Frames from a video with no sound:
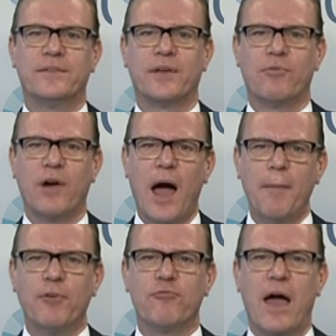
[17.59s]
So we're
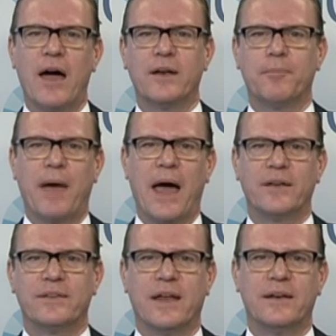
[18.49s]
up around
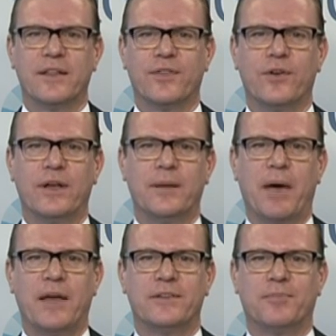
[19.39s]
about 10 to 13
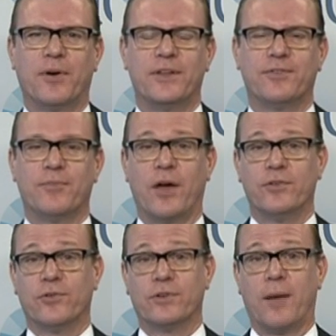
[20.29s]
basis points from
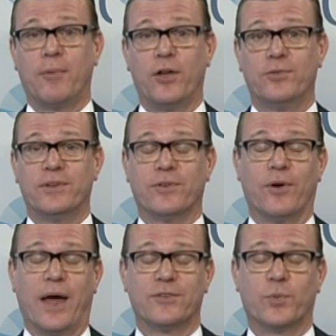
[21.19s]
those all-time lows we saw
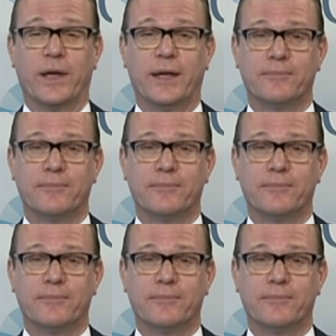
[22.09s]
last week.